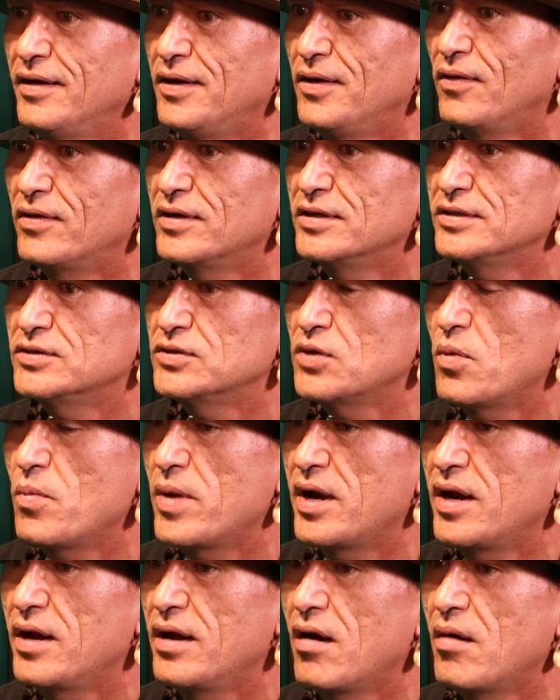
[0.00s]
there's so
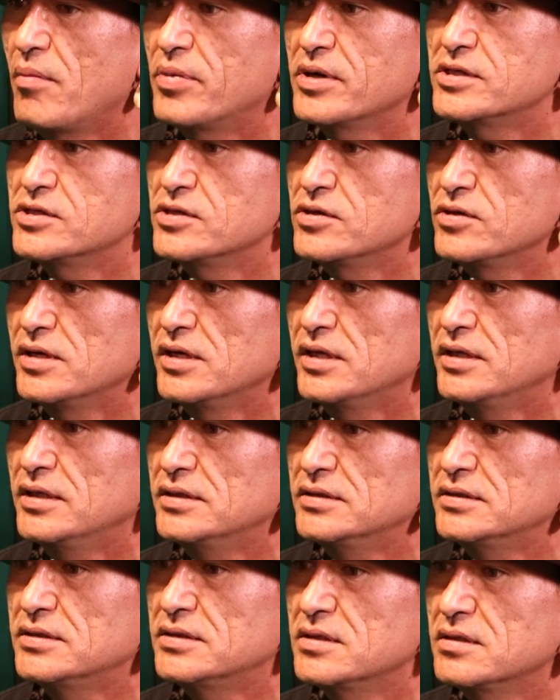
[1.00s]
many
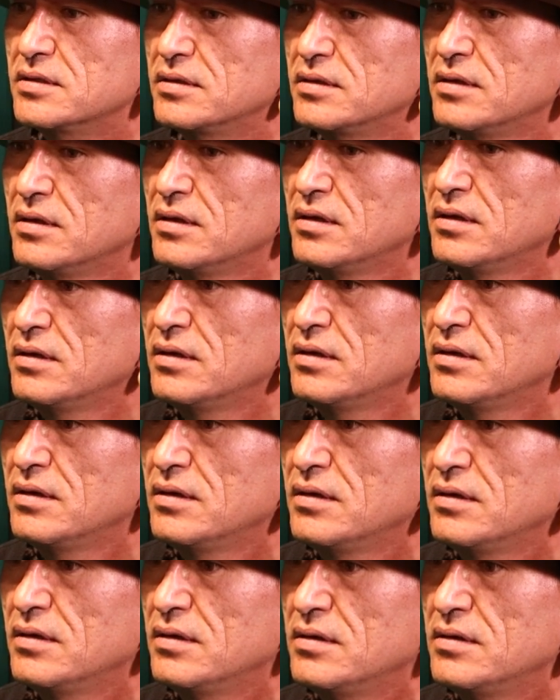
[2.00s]
opportunities to
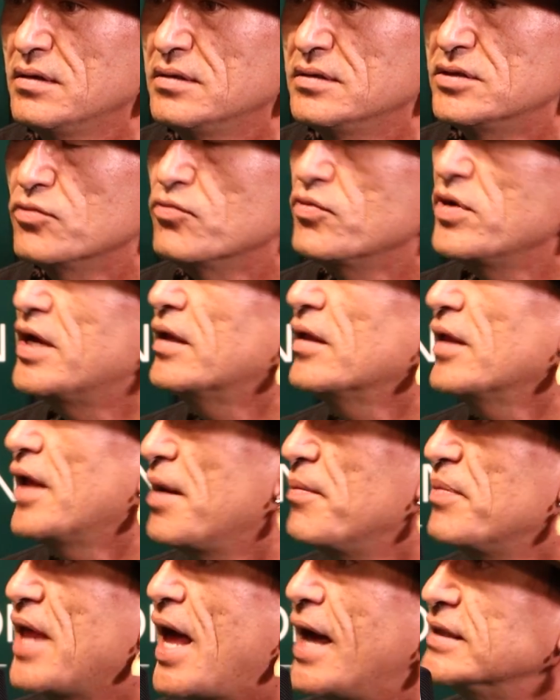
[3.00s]

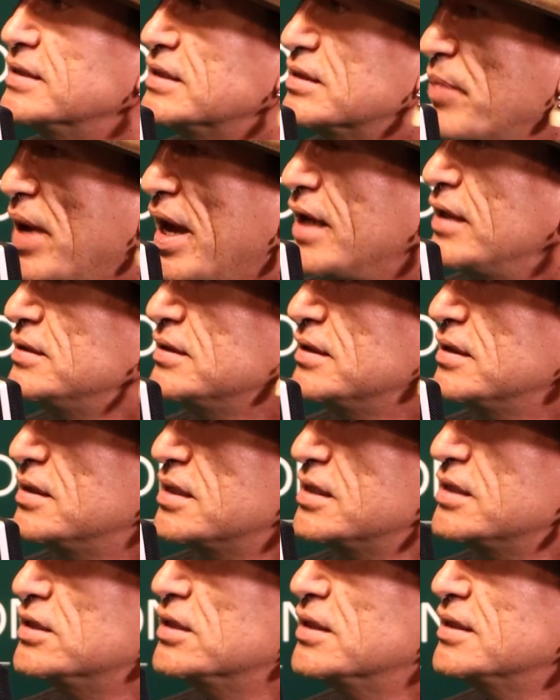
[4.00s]
reclaim that space,
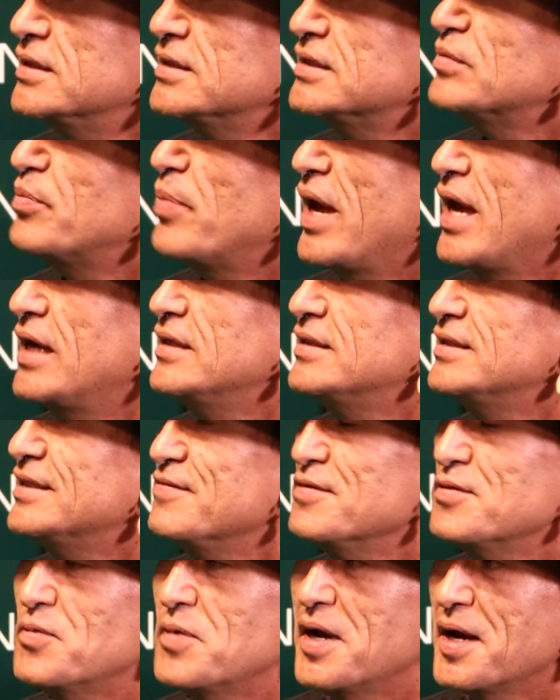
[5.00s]
Indigenous space,
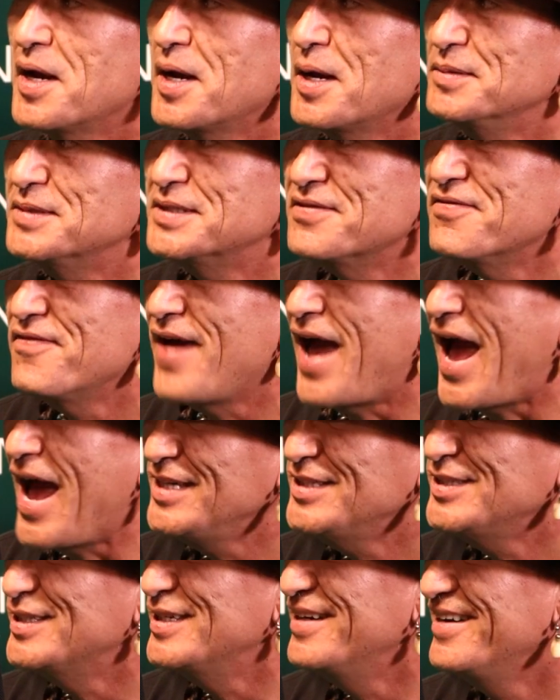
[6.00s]
even when it comes to
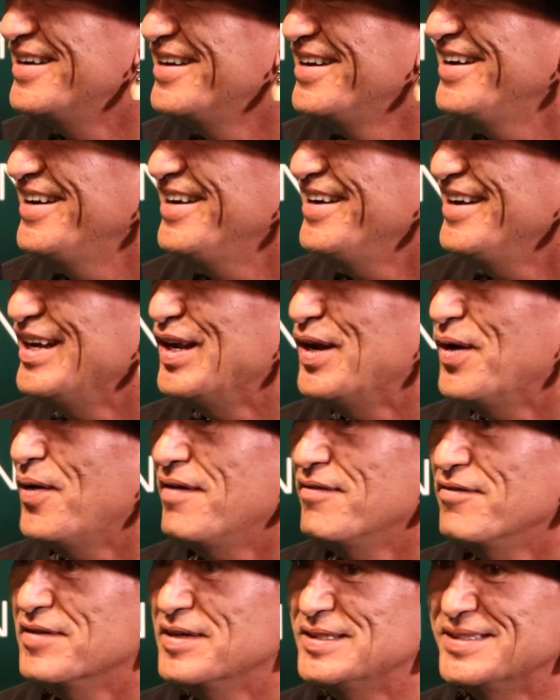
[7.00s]
fashion.
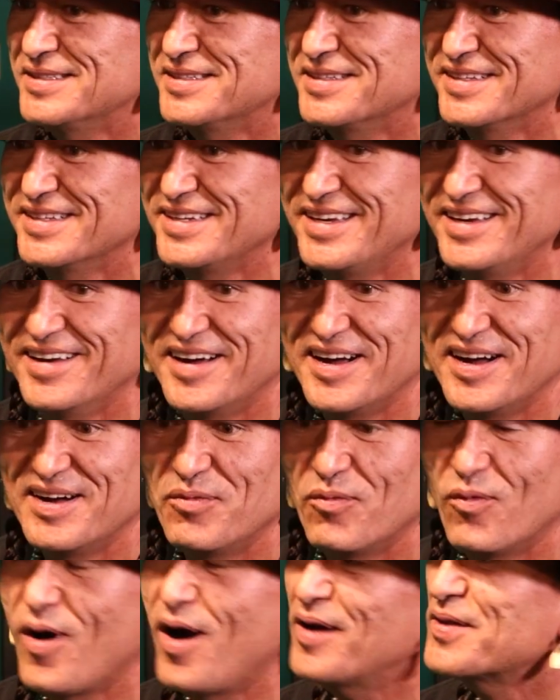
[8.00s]
I've recently
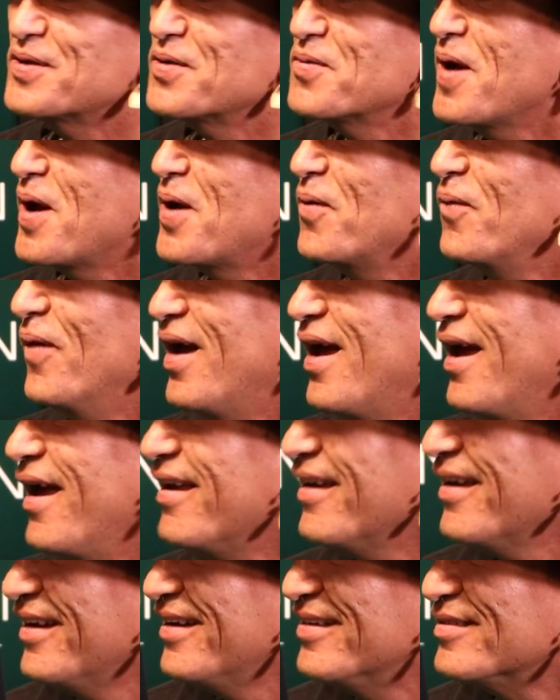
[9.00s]
walked the
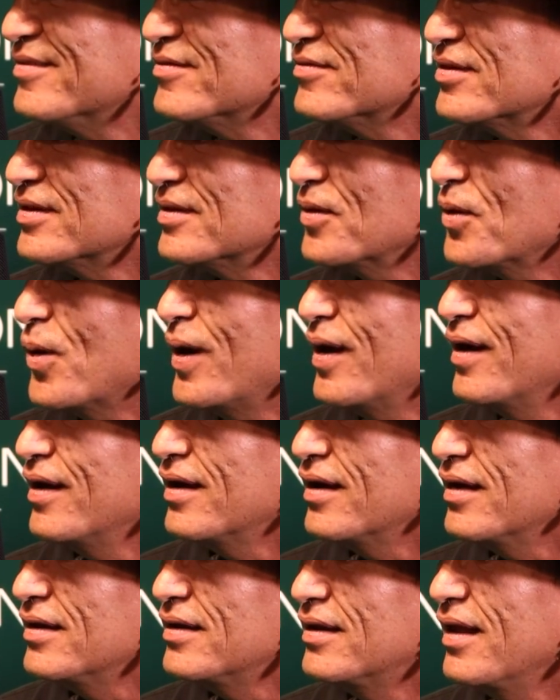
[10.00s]
runway for
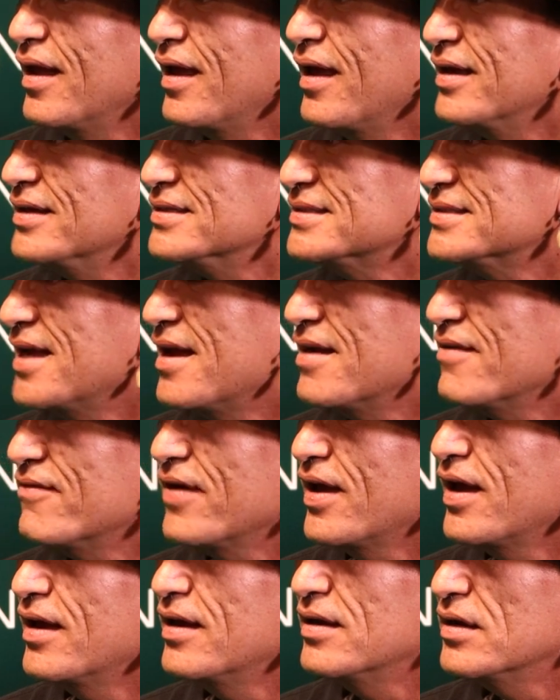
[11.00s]
Lauren Good Day at Santa
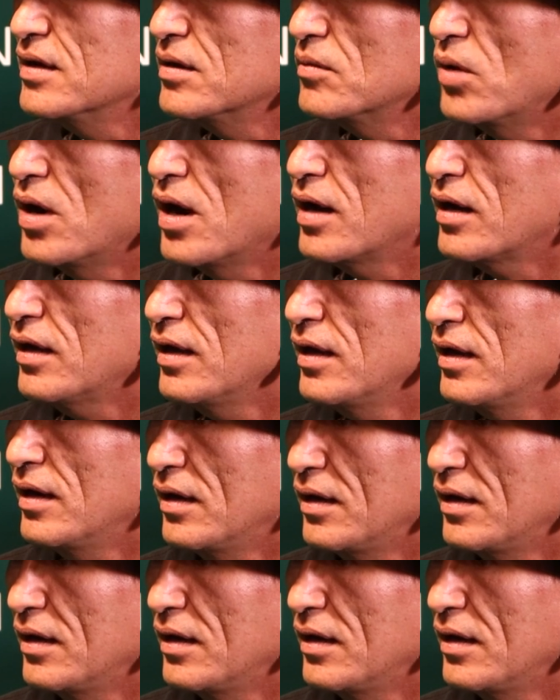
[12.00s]
Fe Indian Market,